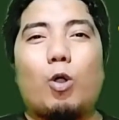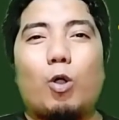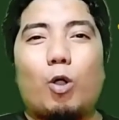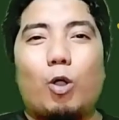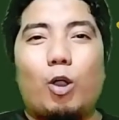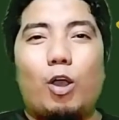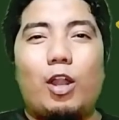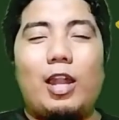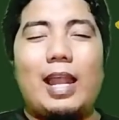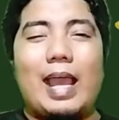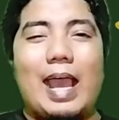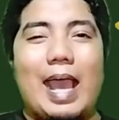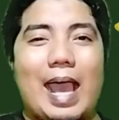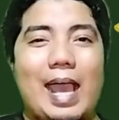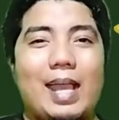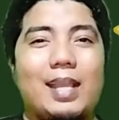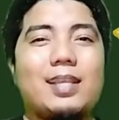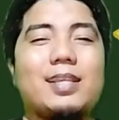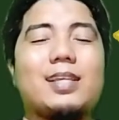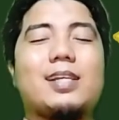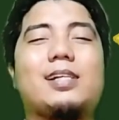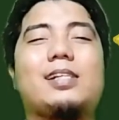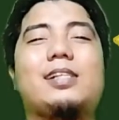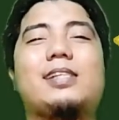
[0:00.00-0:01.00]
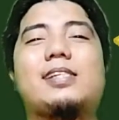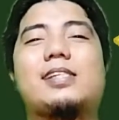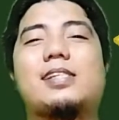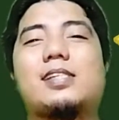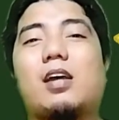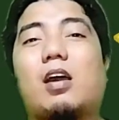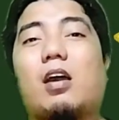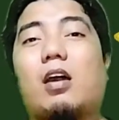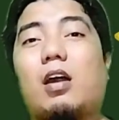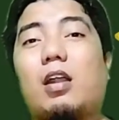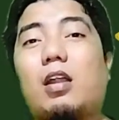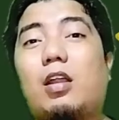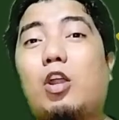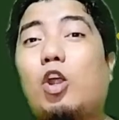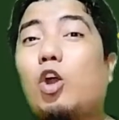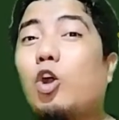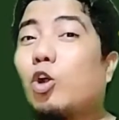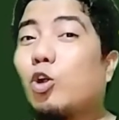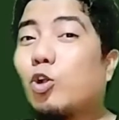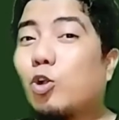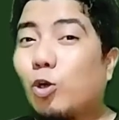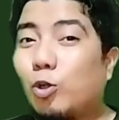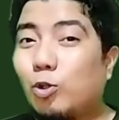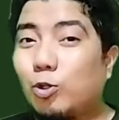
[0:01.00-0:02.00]
all angles are
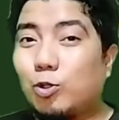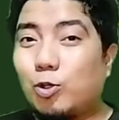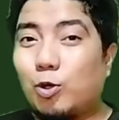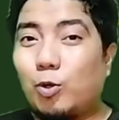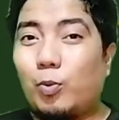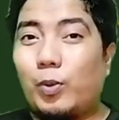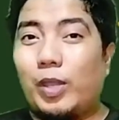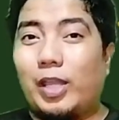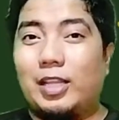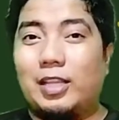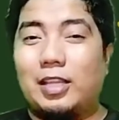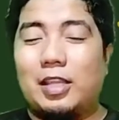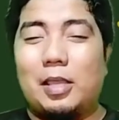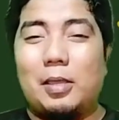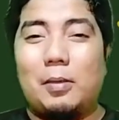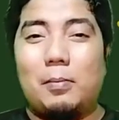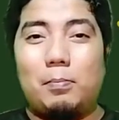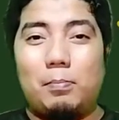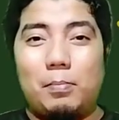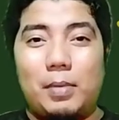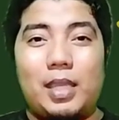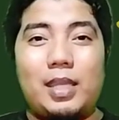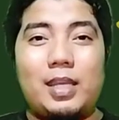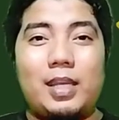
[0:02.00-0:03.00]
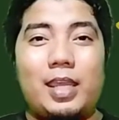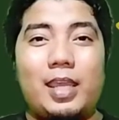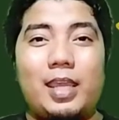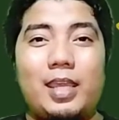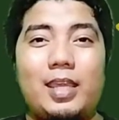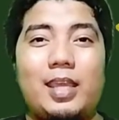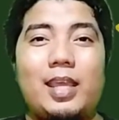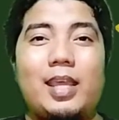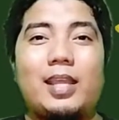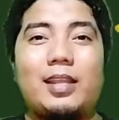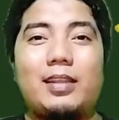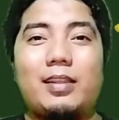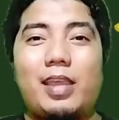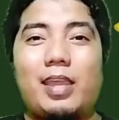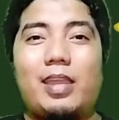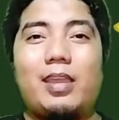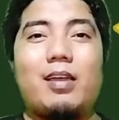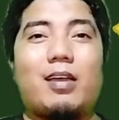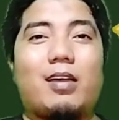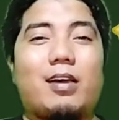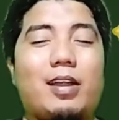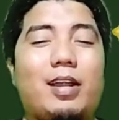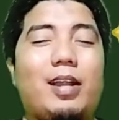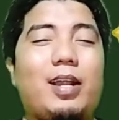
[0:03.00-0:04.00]
congruent, meaning
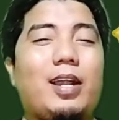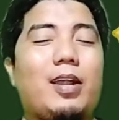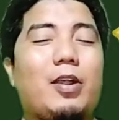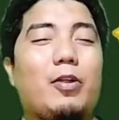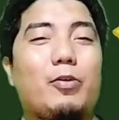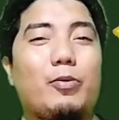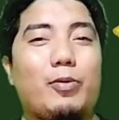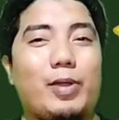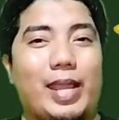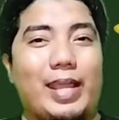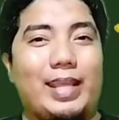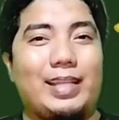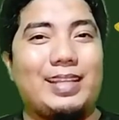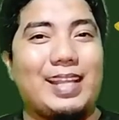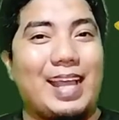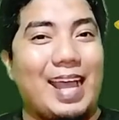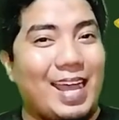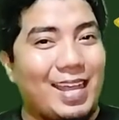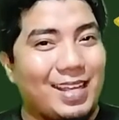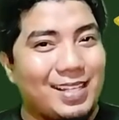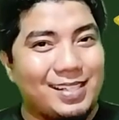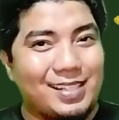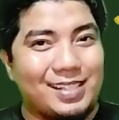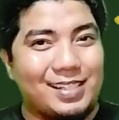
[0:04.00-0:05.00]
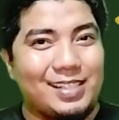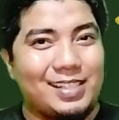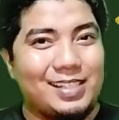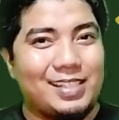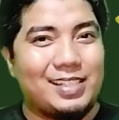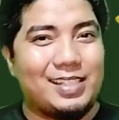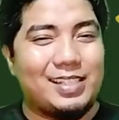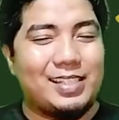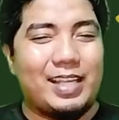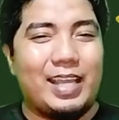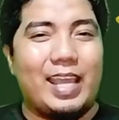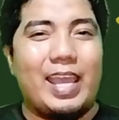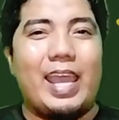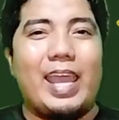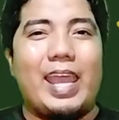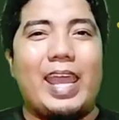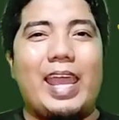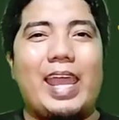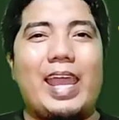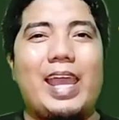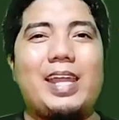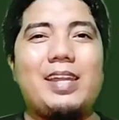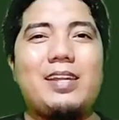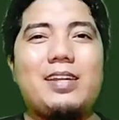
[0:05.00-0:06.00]
they are right angles.
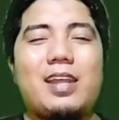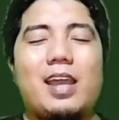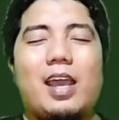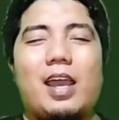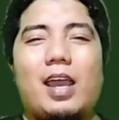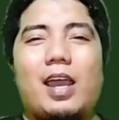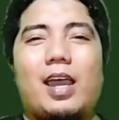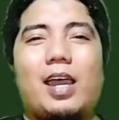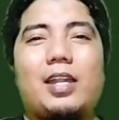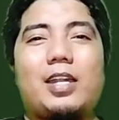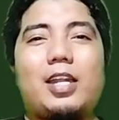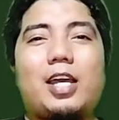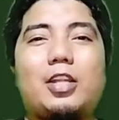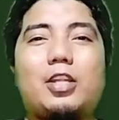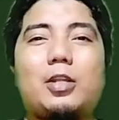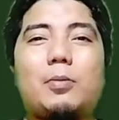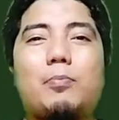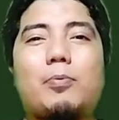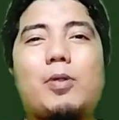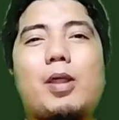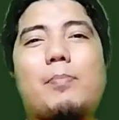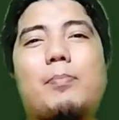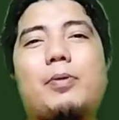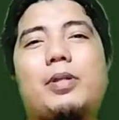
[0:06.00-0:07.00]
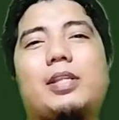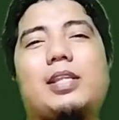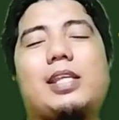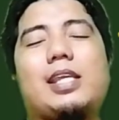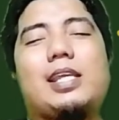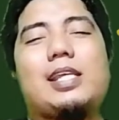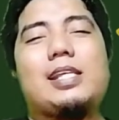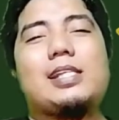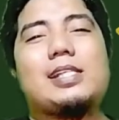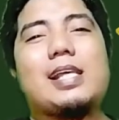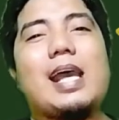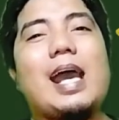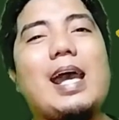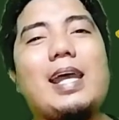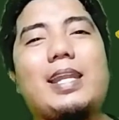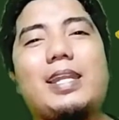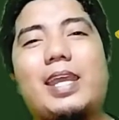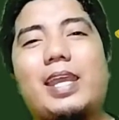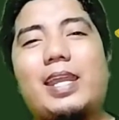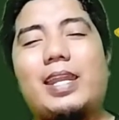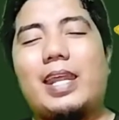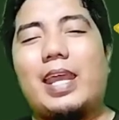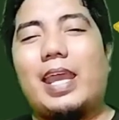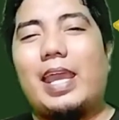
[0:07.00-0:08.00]
And another property is
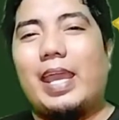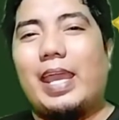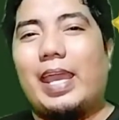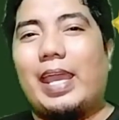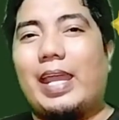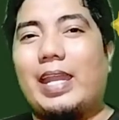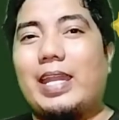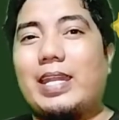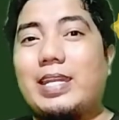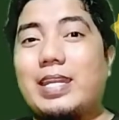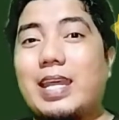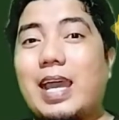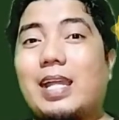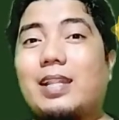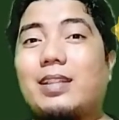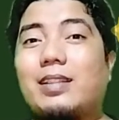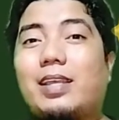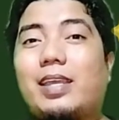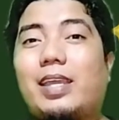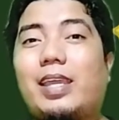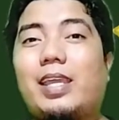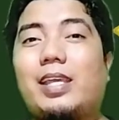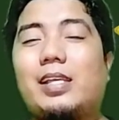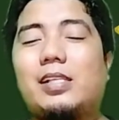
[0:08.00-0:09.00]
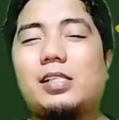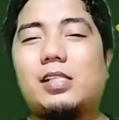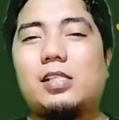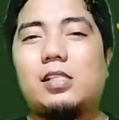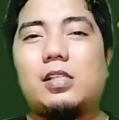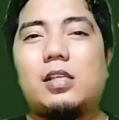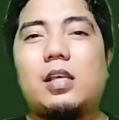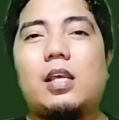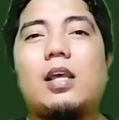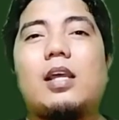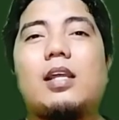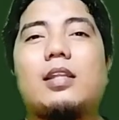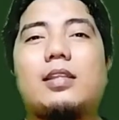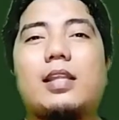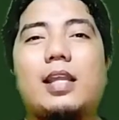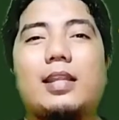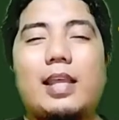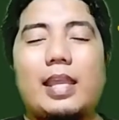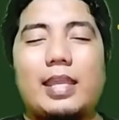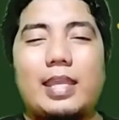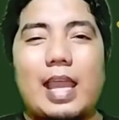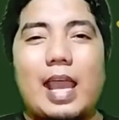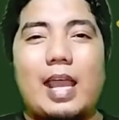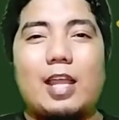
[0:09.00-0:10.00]
added, and that is
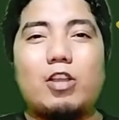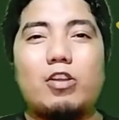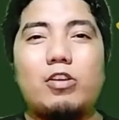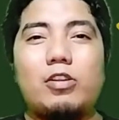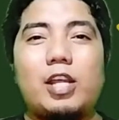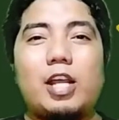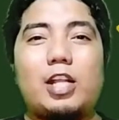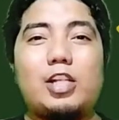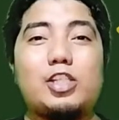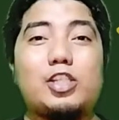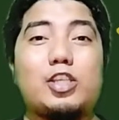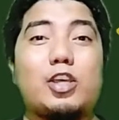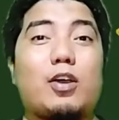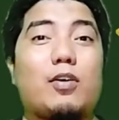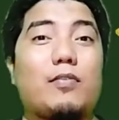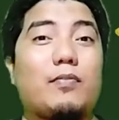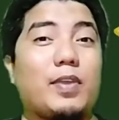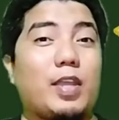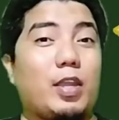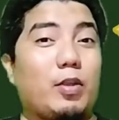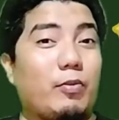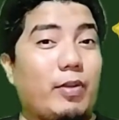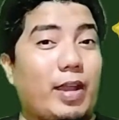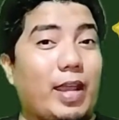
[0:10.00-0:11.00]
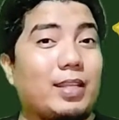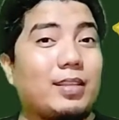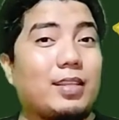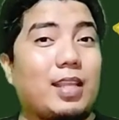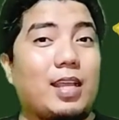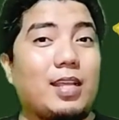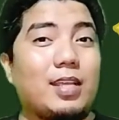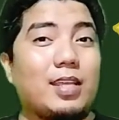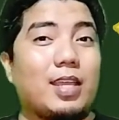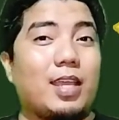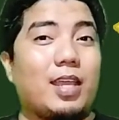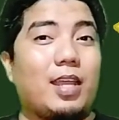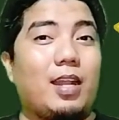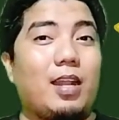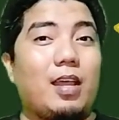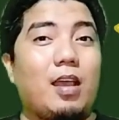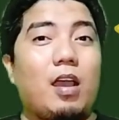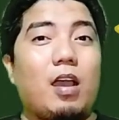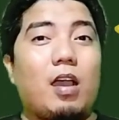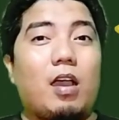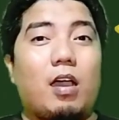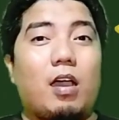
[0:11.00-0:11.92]
the diagonals of a rectangle